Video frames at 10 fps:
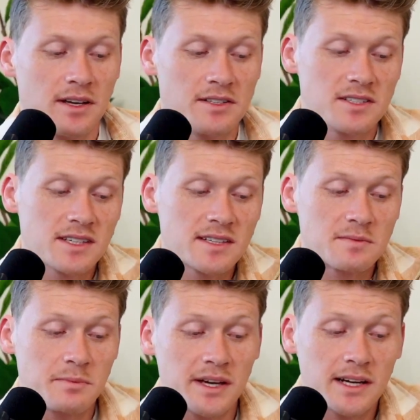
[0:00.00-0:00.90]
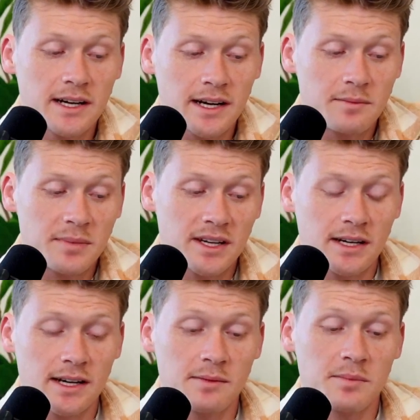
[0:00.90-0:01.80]
It just gets bigger and
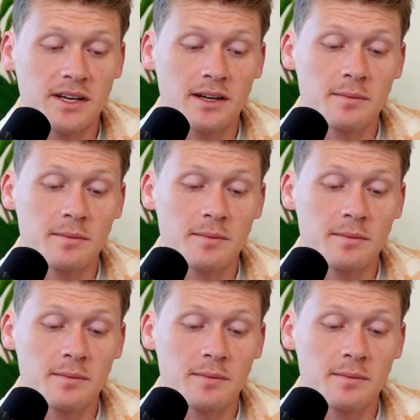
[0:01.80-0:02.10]
bigger and bigger.